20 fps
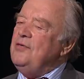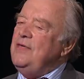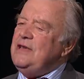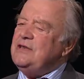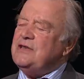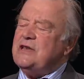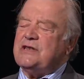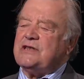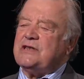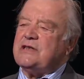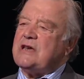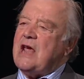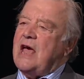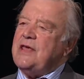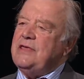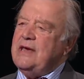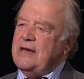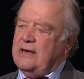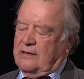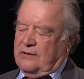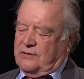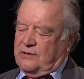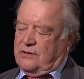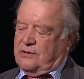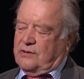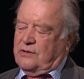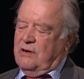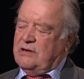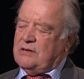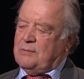this is, I think,
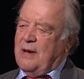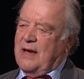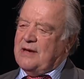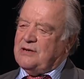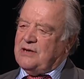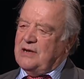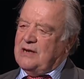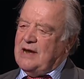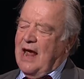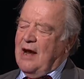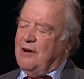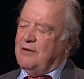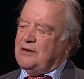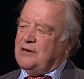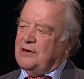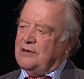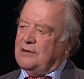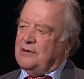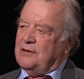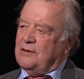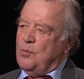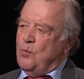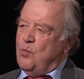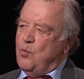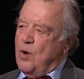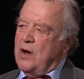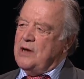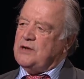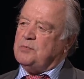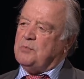Theresa May has inherited the
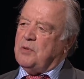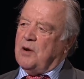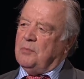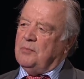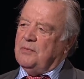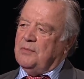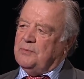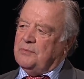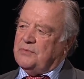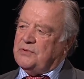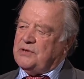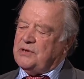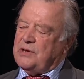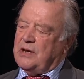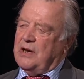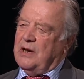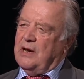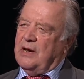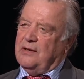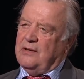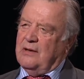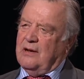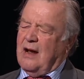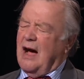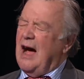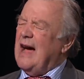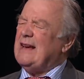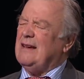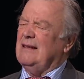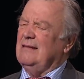worst problems uh, that
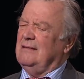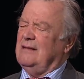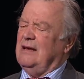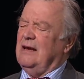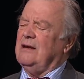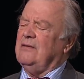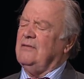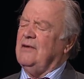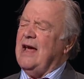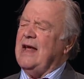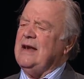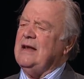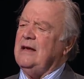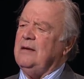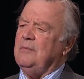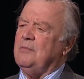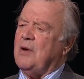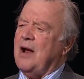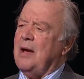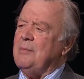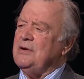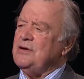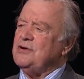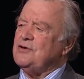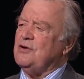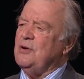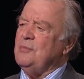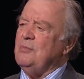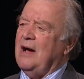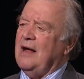I can think for any Prime
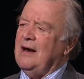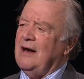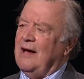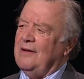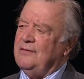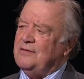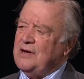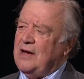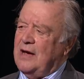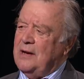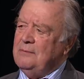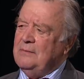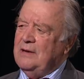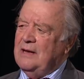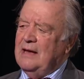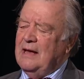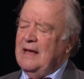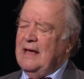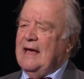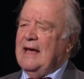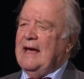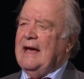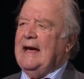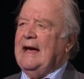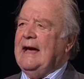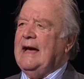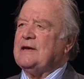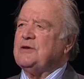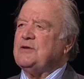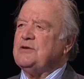Minister in my lifetime.
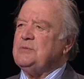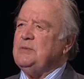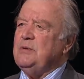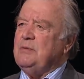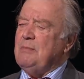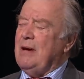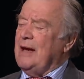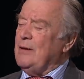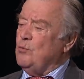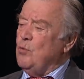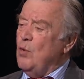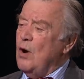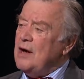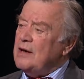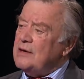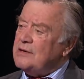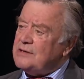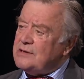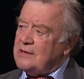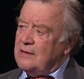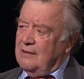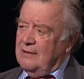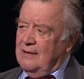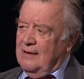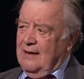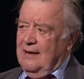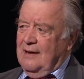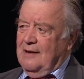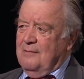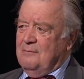Uh, of course, it's been made worse
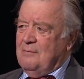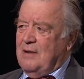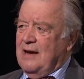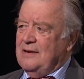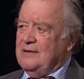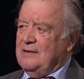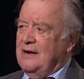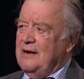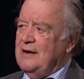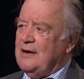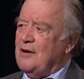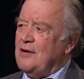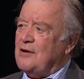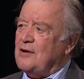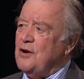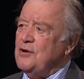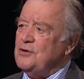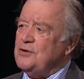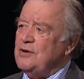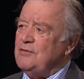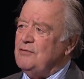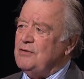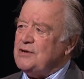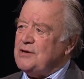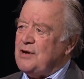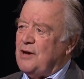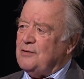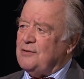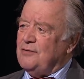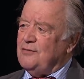by the inconclusive
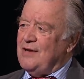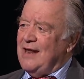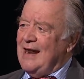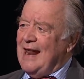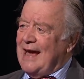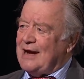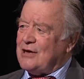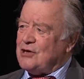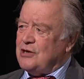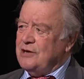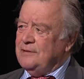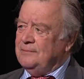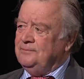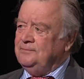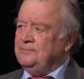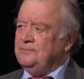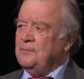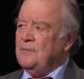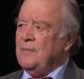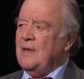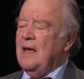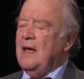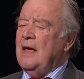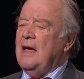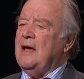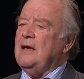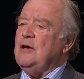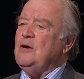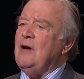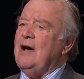result of the election.
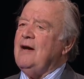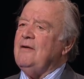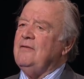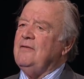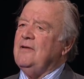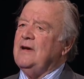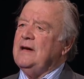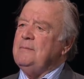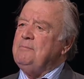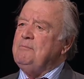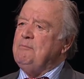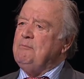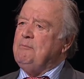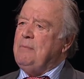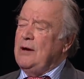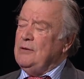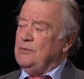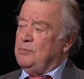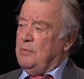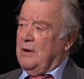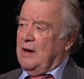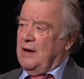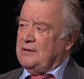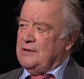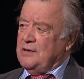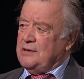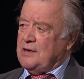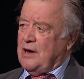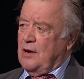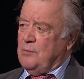You have uh, both
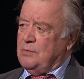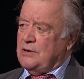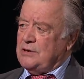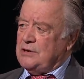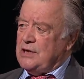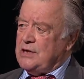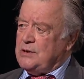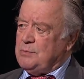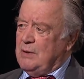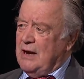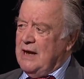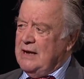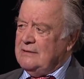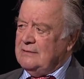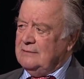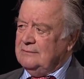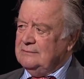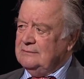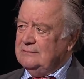parties hopelessly split.